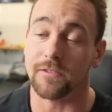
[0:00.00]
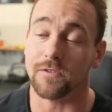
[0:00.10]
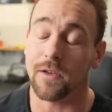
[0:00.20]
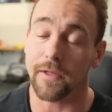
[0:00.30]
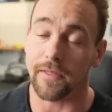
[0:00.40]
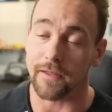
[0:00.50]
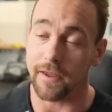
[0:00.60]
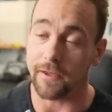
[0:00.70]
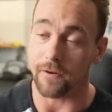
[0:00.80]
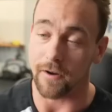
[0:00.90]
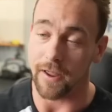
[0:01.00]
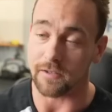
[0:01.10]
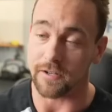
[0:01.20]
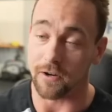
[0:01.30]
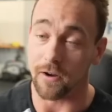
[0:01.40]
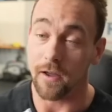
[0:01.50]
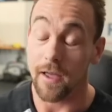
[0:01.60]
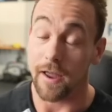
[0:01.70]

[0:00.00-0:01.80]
So something that Taylor has here